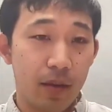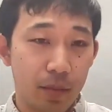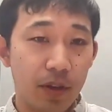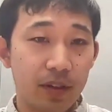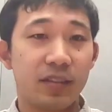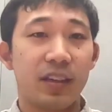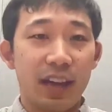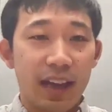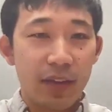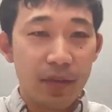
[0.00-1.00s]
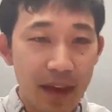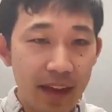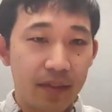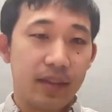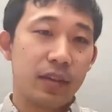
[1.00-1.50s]
parts, and
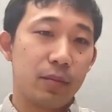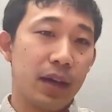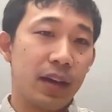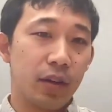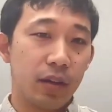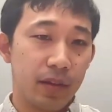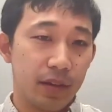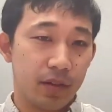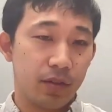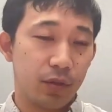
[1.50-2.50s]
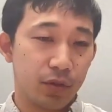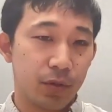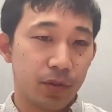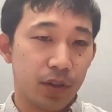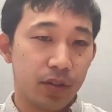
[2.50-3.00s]
then they combine all the search
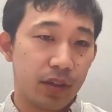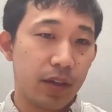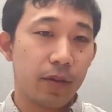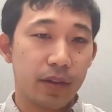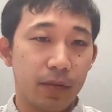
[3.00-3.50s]
results together at the